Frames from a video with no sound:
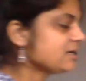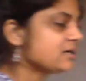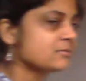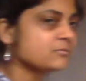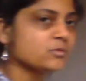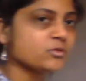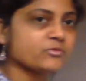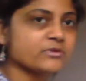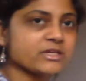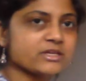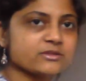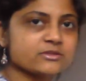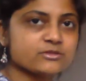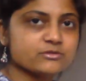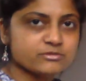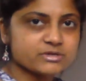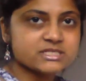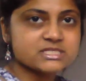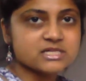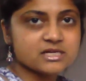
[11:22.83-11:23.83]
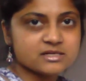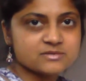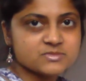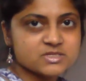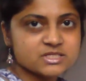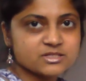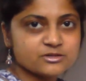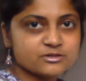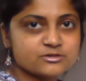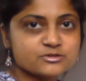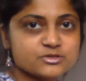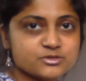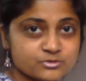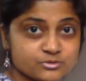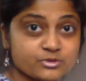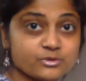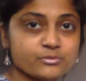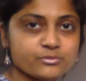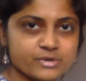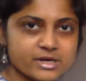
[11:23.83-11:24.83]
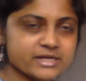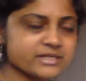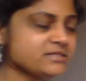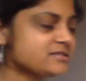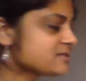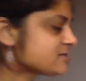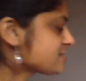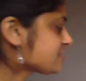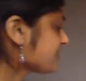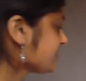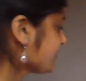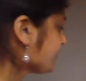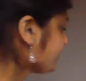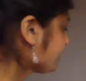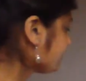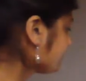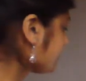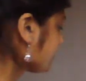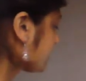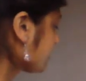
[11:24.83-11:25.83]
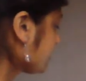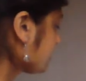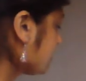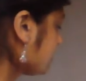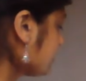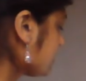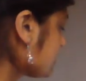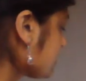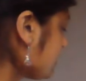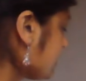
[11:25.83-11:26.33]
I'm moving 3 times here to the right. So